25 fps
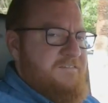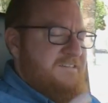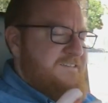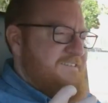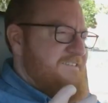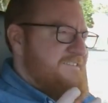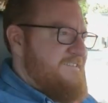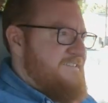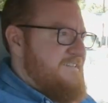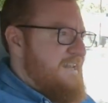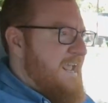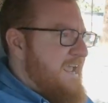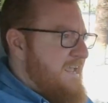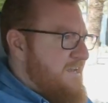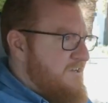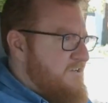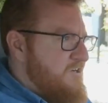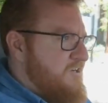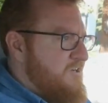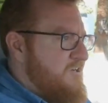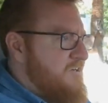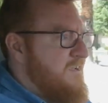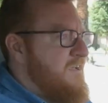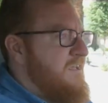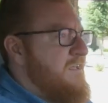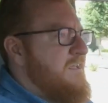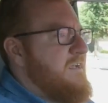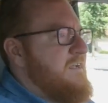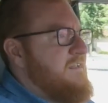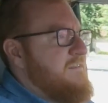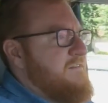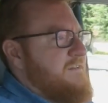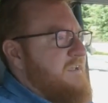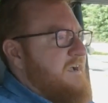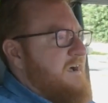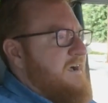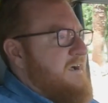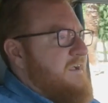standard. It's
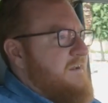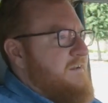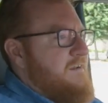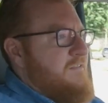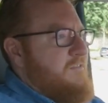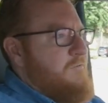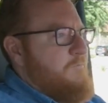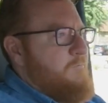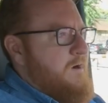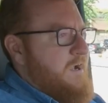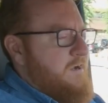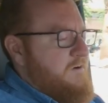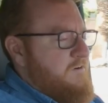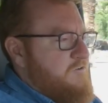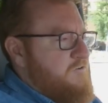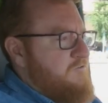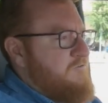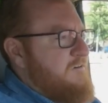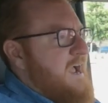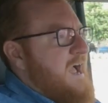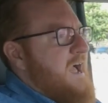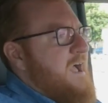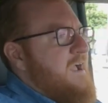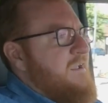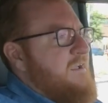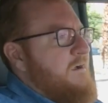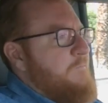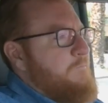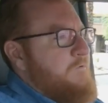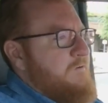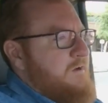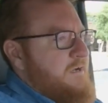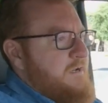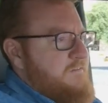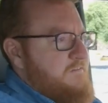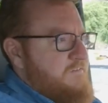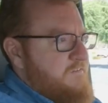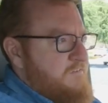got wider track,
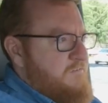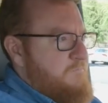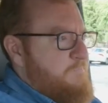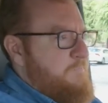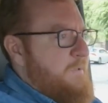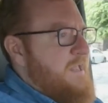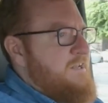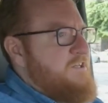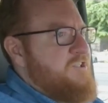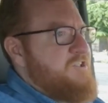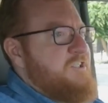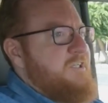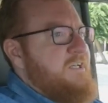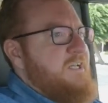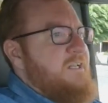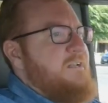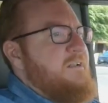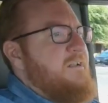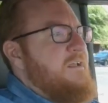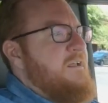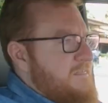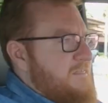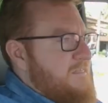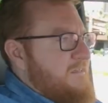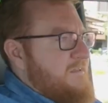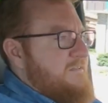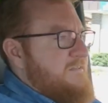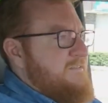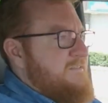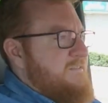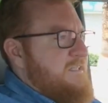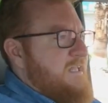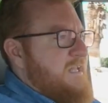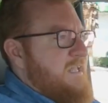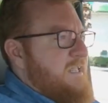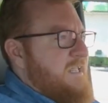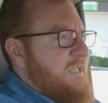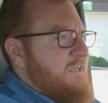upgraded suspension. This
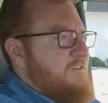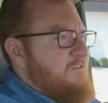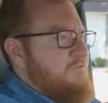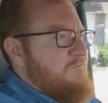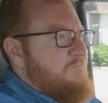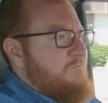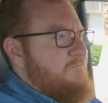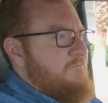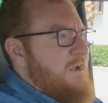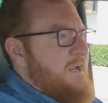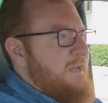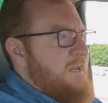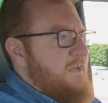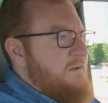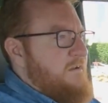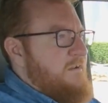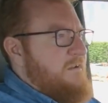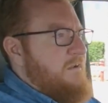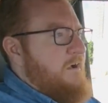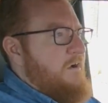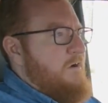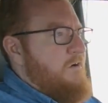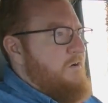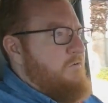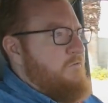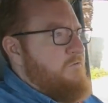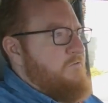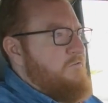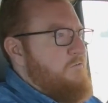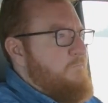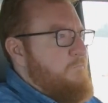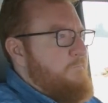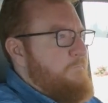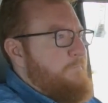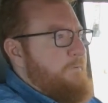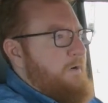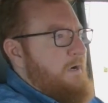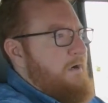thing is ready to go to
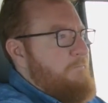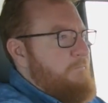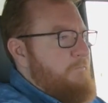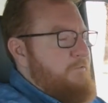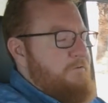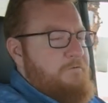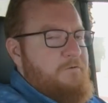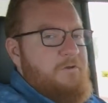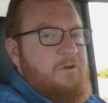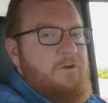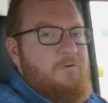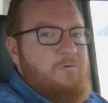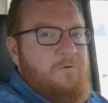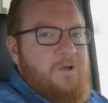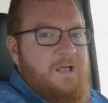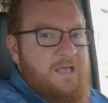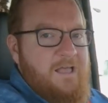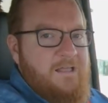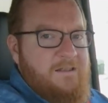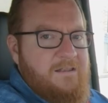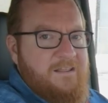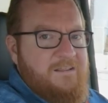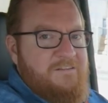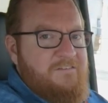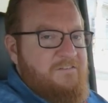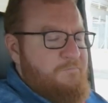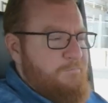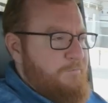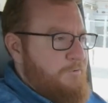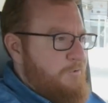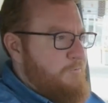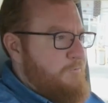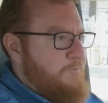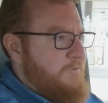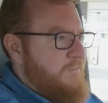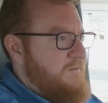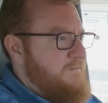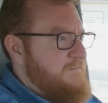bomb through and
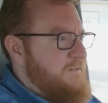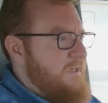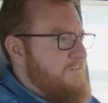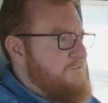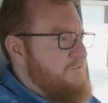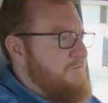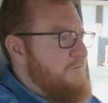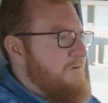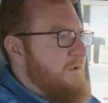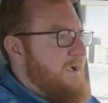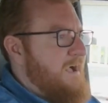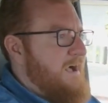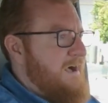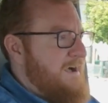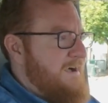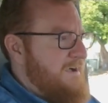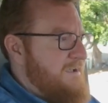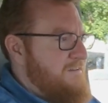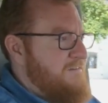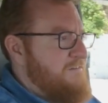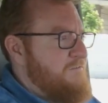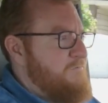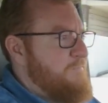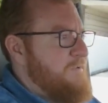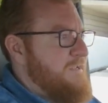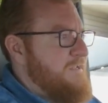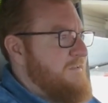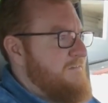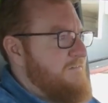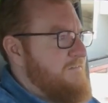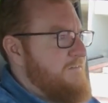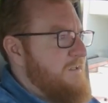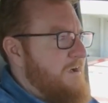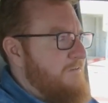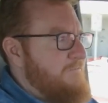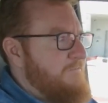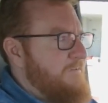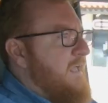explore the desert, high-speed
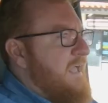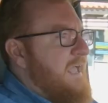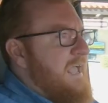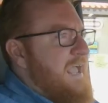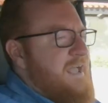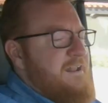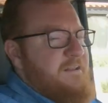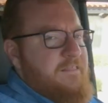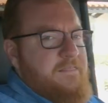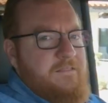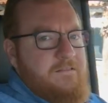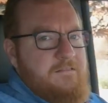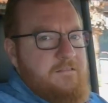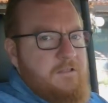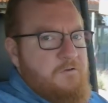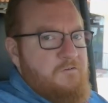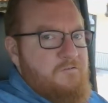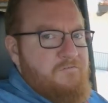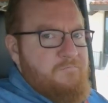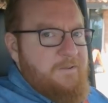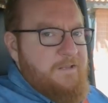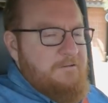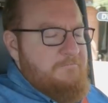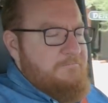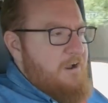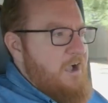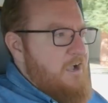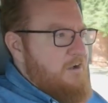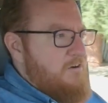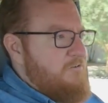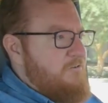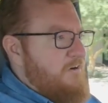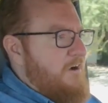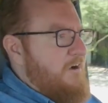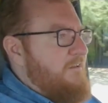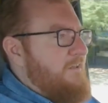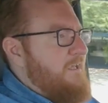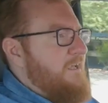stuff, and the low-speed rock
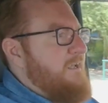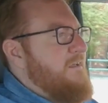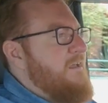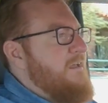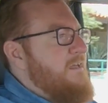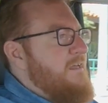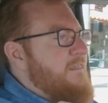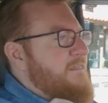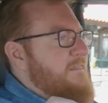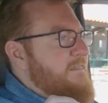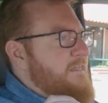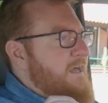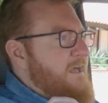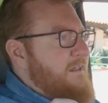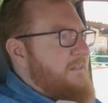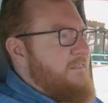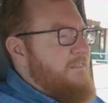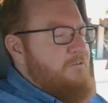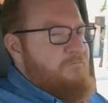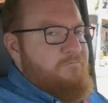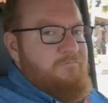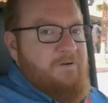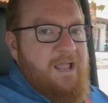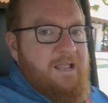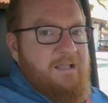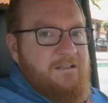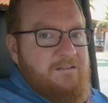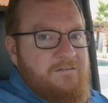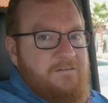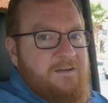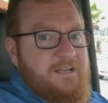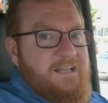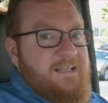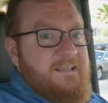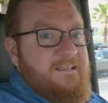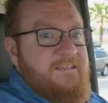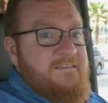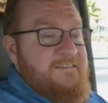crawling that the Wrangler
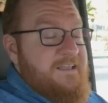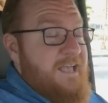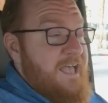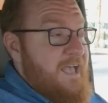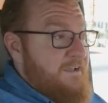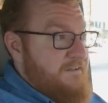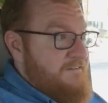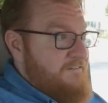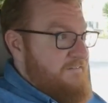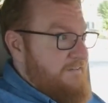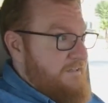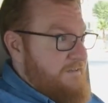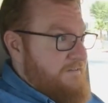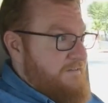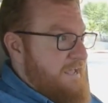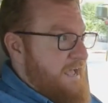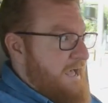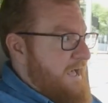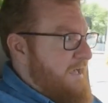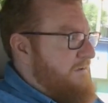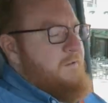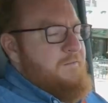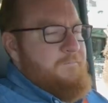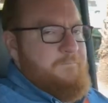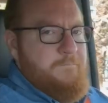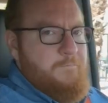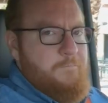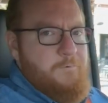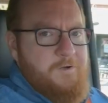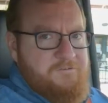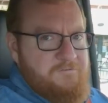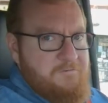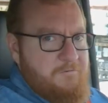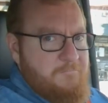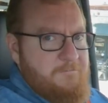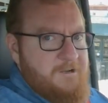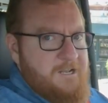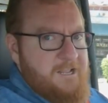is excellent at. Which
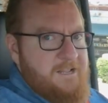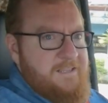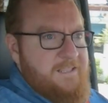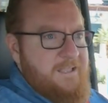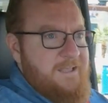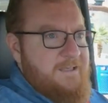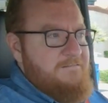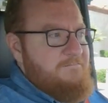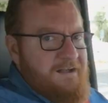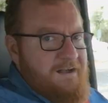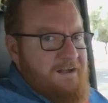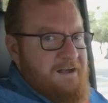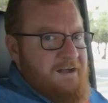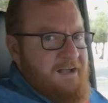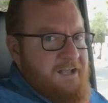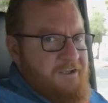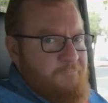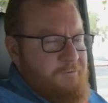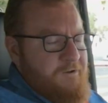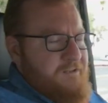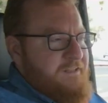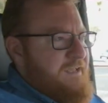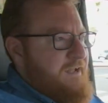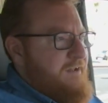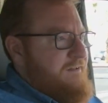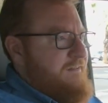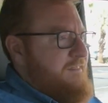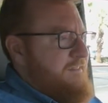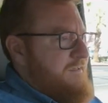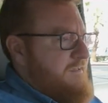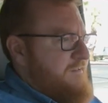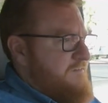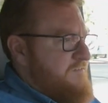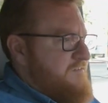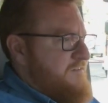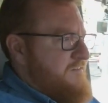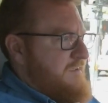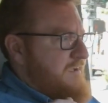one would I get? I would get
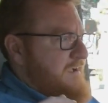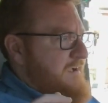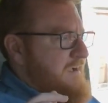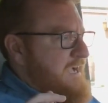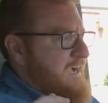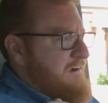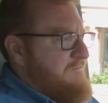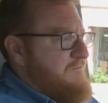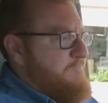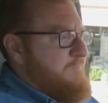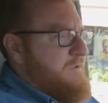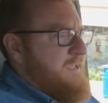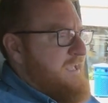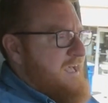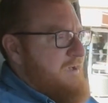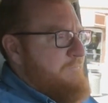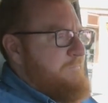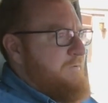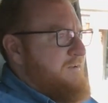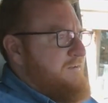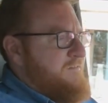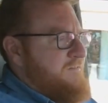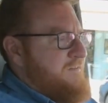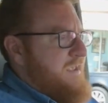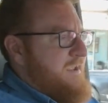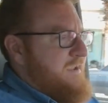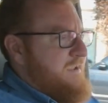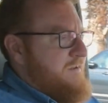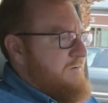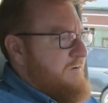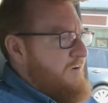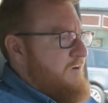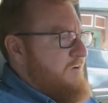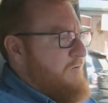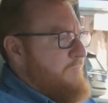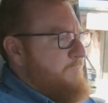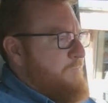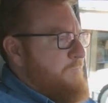this. I would be happy to take it
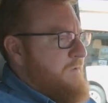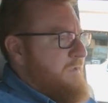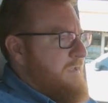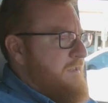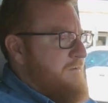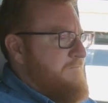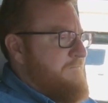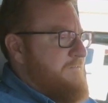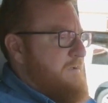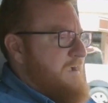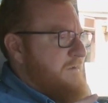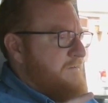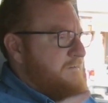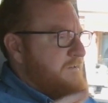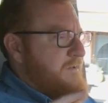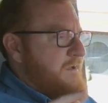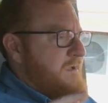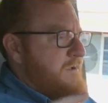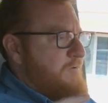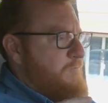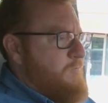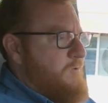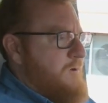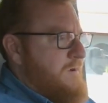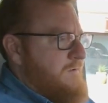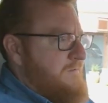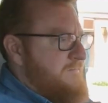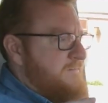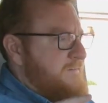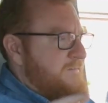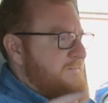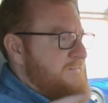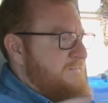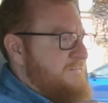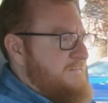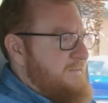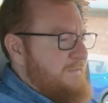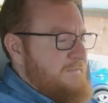home. In fact, I want to
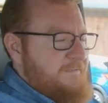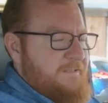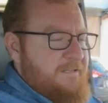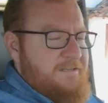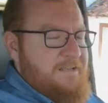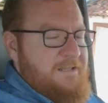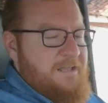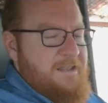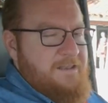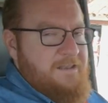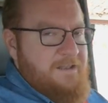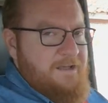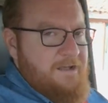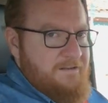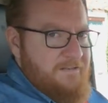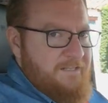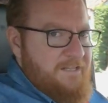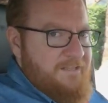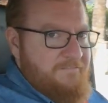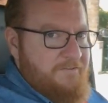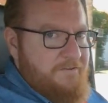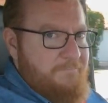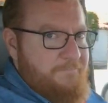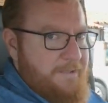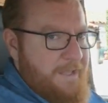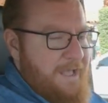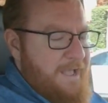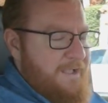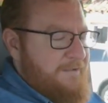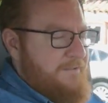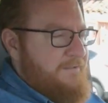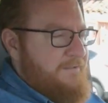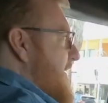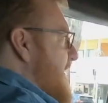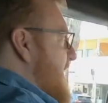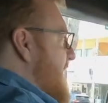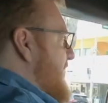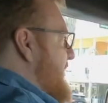steal it and not give it back.
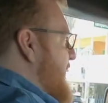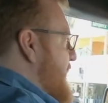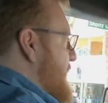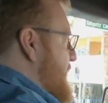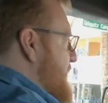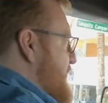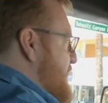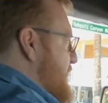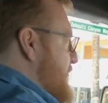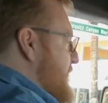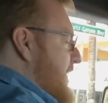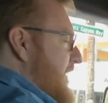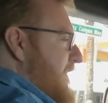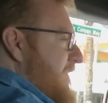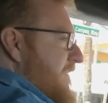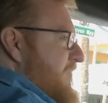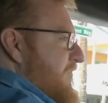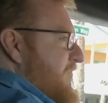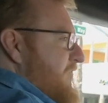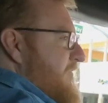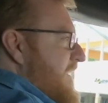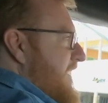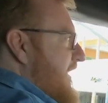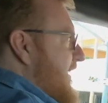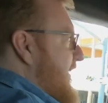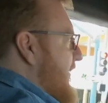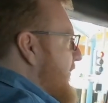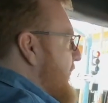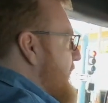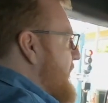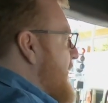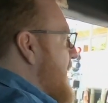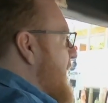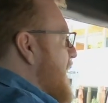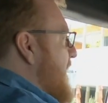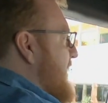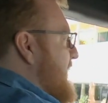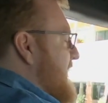If you enjoyed this video,
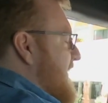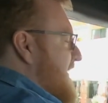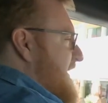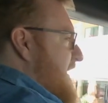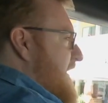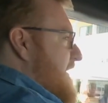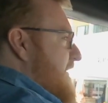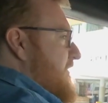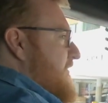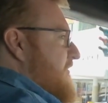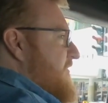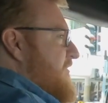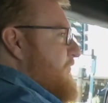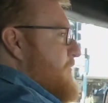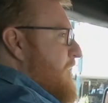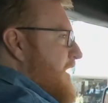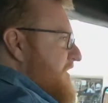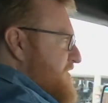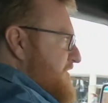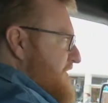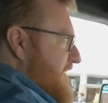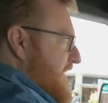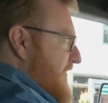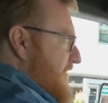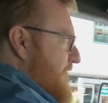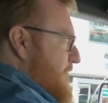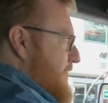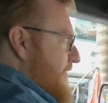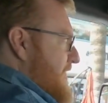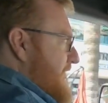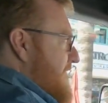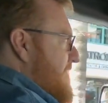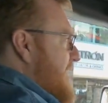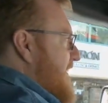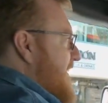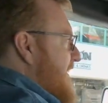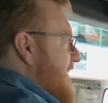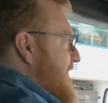click here to watch another one.
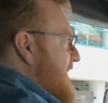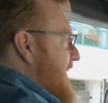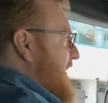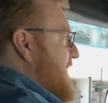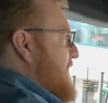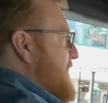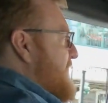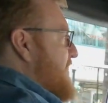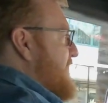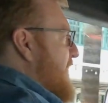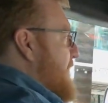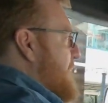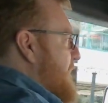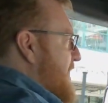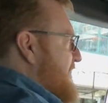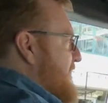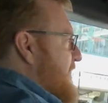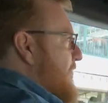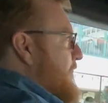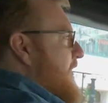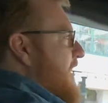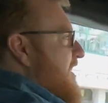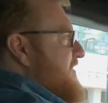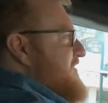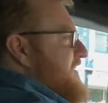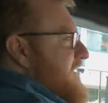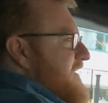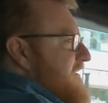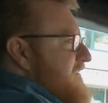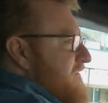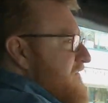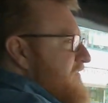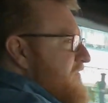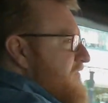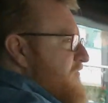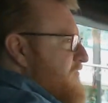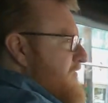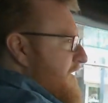Thank you so much for watching.
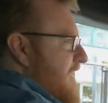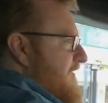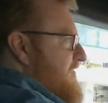Drive